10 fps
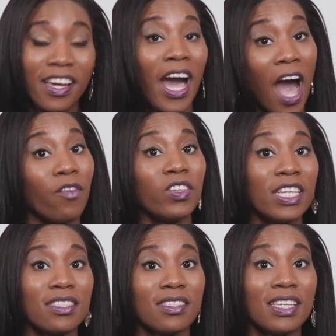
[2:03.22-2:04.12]

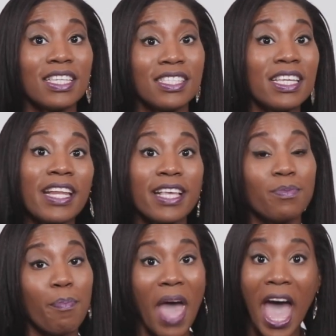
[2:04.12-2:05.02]
Conflict is seen as
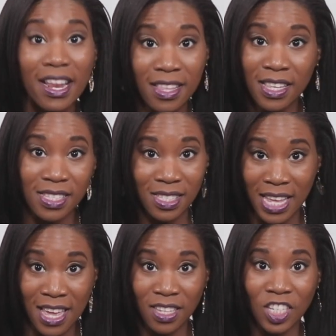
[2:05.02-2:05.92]
bad in this
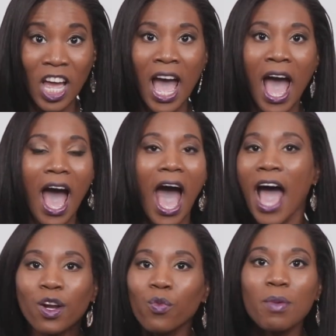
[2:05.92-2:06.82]
stage.
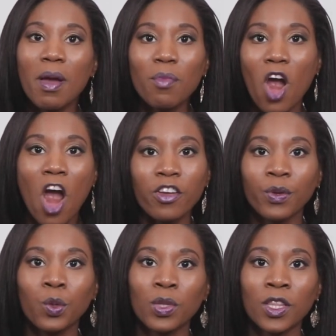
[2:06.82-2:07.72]
I don't remember
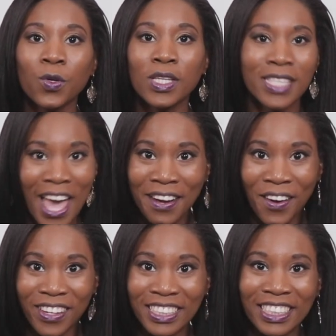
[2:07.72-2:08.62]
arguing with Lewis at all.